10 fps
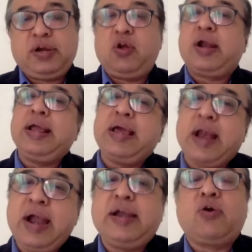You're getting
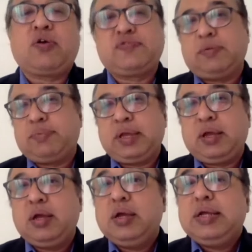rent out of something.
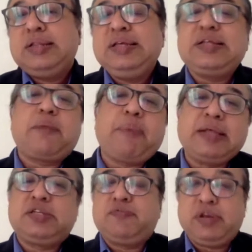These are
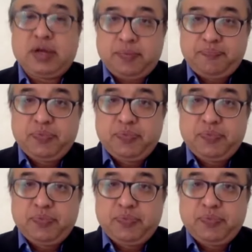passive income.